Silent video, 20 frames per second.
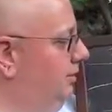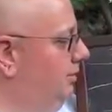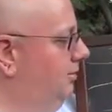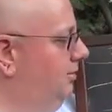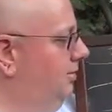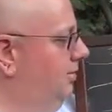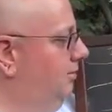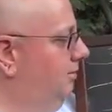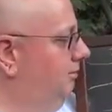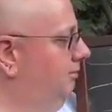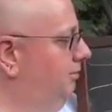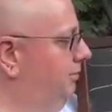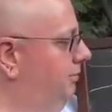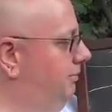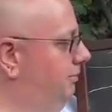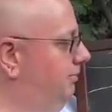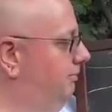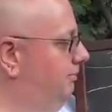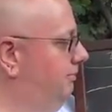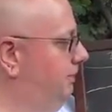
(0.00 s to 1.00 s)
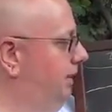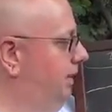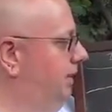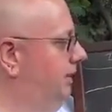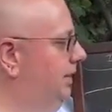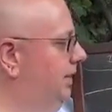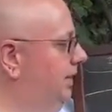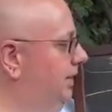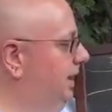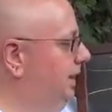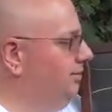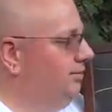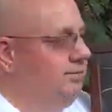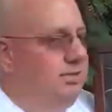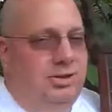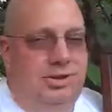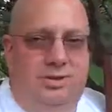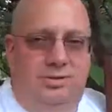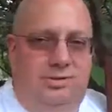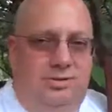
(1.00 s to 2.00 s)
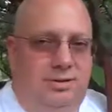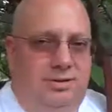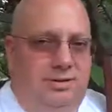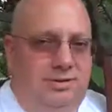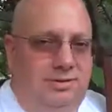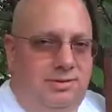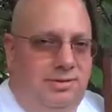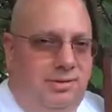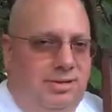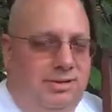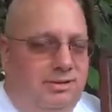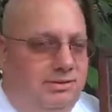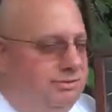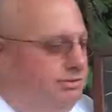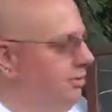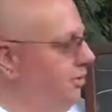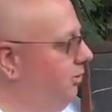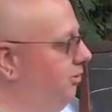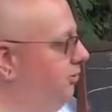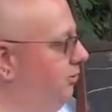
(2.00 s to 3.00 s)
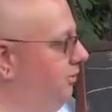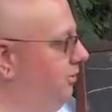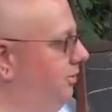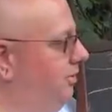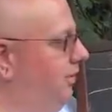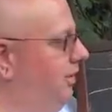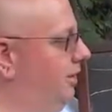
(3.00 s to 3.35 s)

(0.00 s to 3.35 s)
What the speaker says: So, in the case, and you can see this underneath the ferrocell,